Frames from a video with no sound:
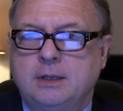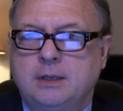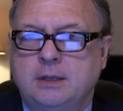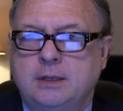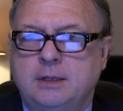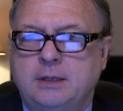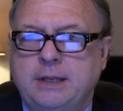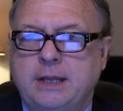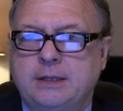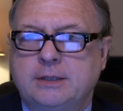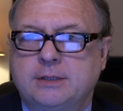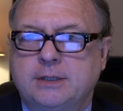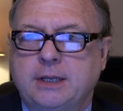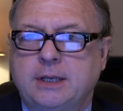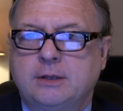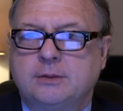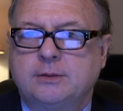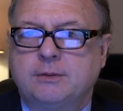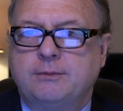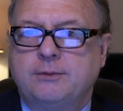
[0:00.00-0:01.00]
Net
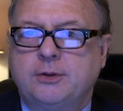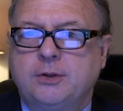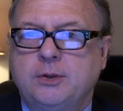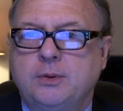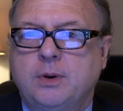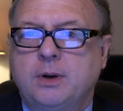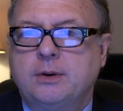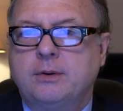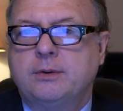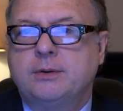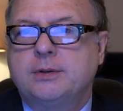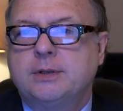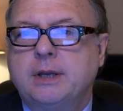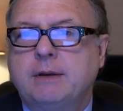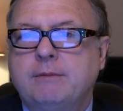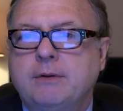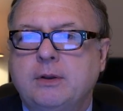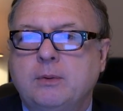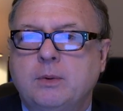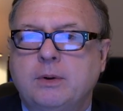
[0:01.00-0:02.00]
sales of
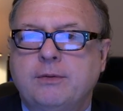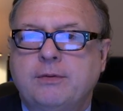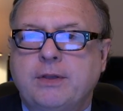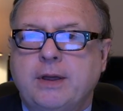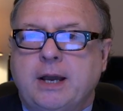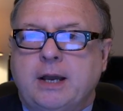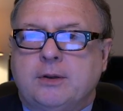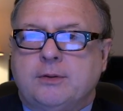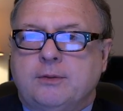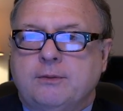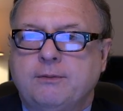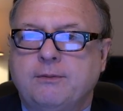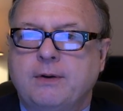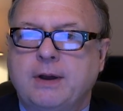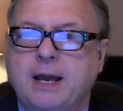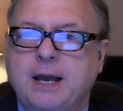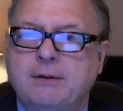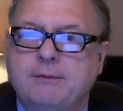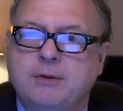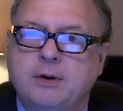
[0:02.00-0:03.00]

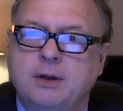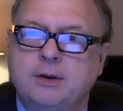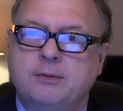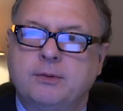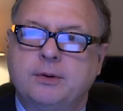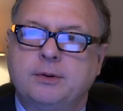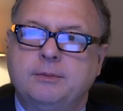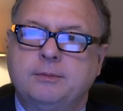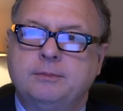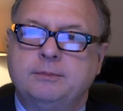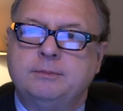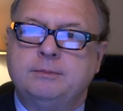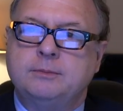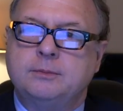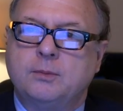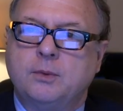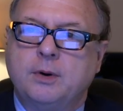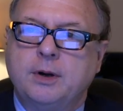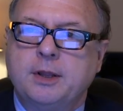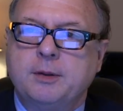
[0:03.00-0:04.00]
271,500
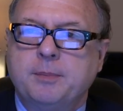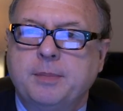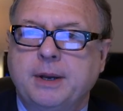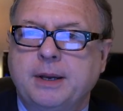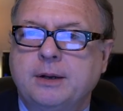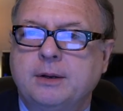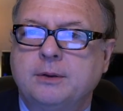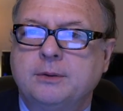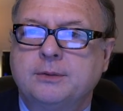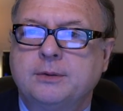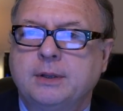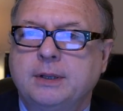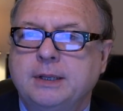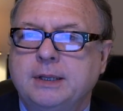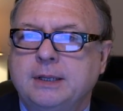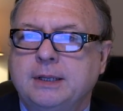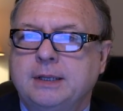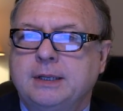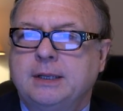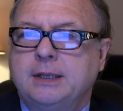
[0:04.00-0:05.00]
running bales.
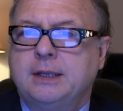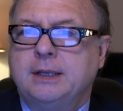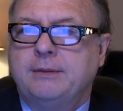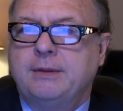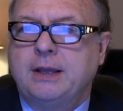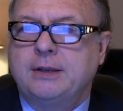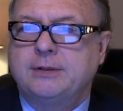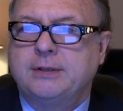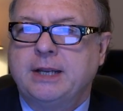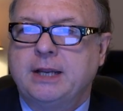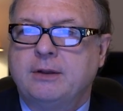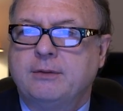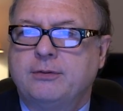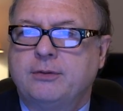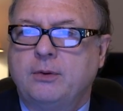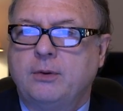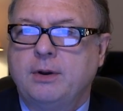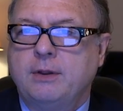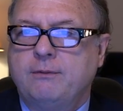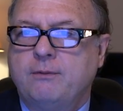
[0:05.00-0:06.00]
That's down
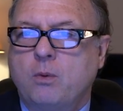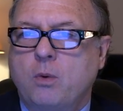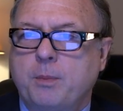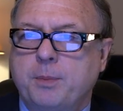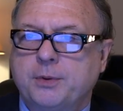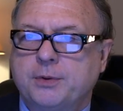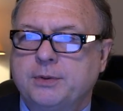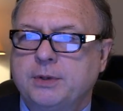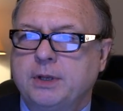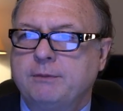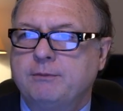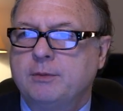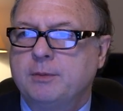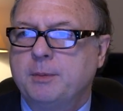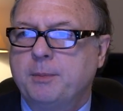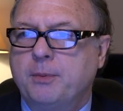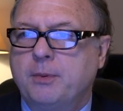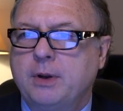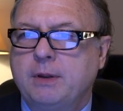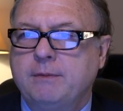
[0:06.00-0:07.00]
34% from the
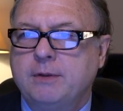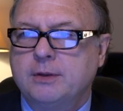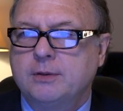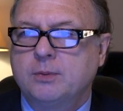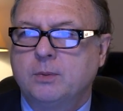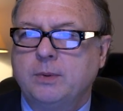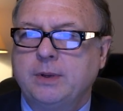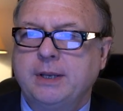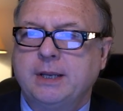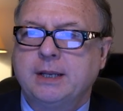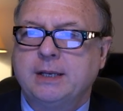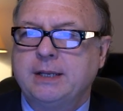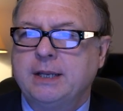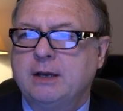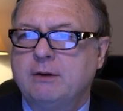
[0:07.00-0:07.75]
previous week and down